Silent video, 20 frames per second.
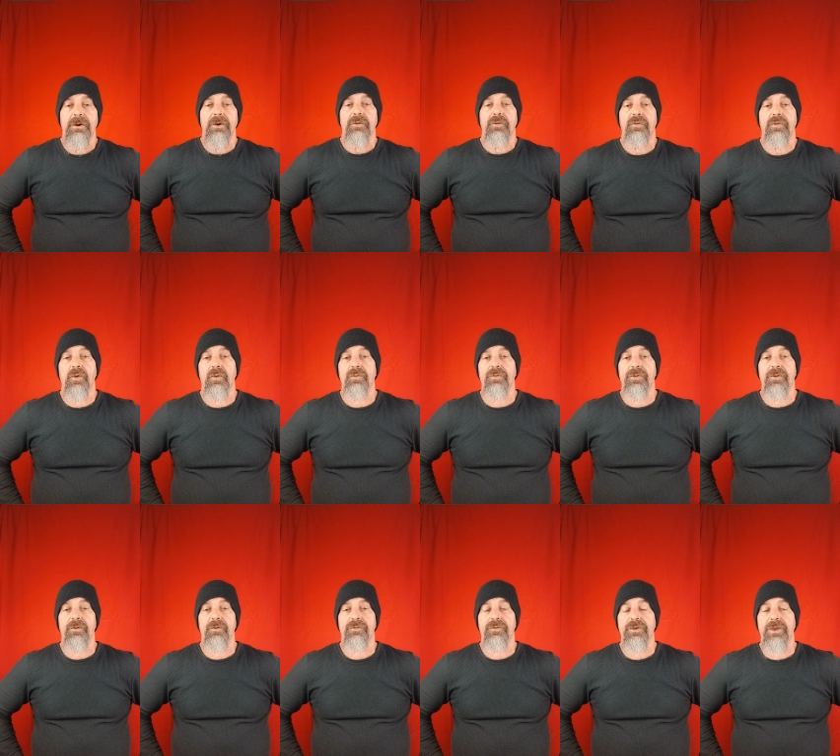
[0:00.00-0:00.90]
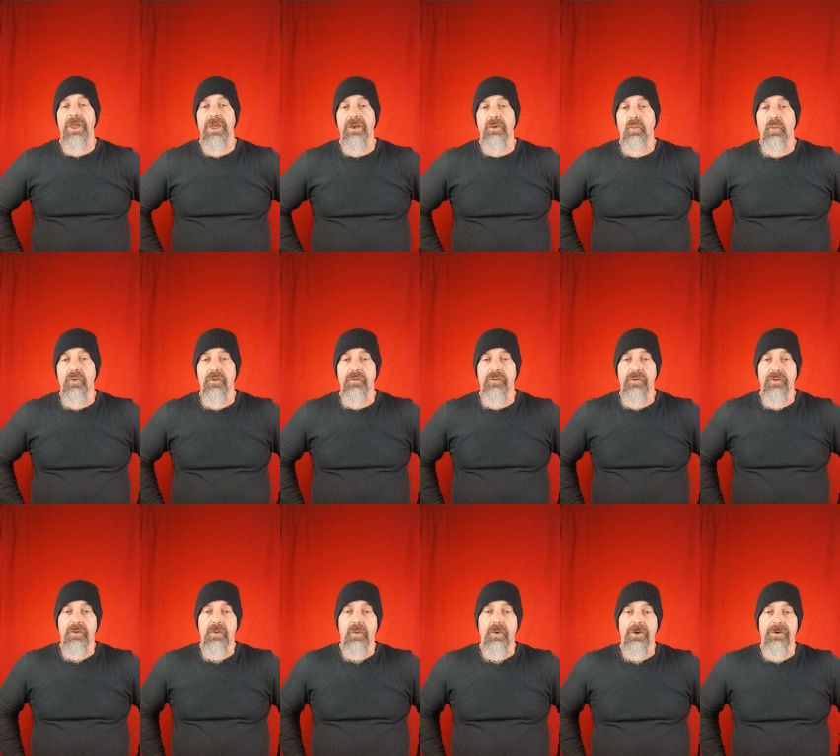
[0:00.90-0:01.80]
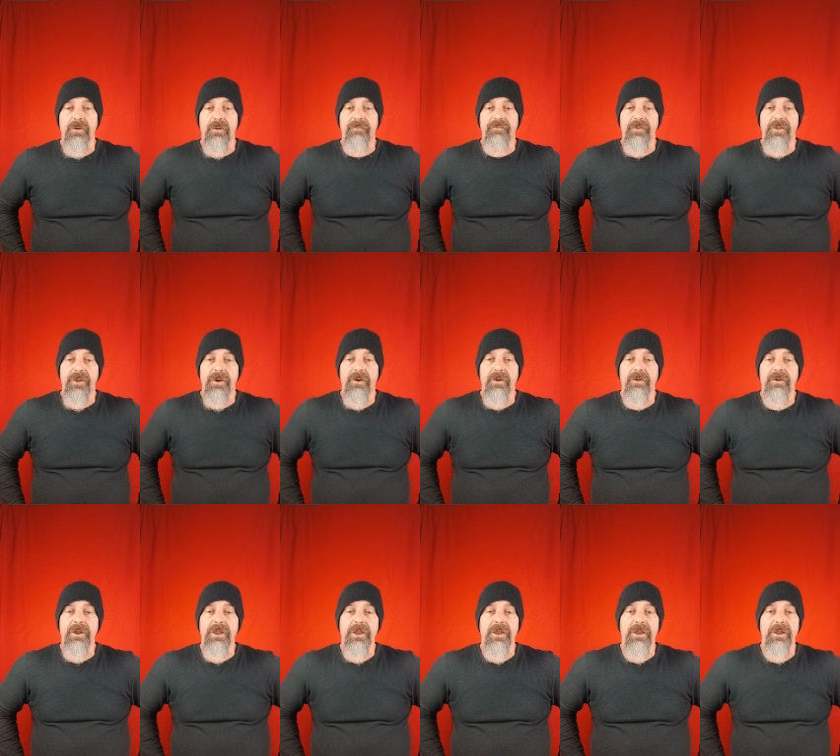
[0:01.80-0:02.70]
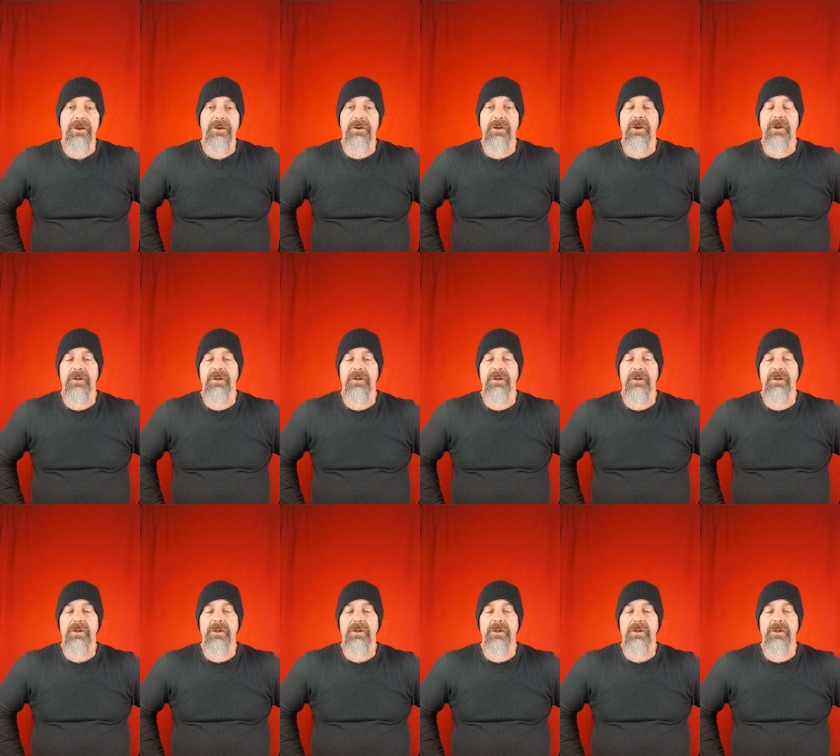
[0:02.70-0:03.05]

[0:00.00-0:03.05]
So there's gang wars that go on over there, and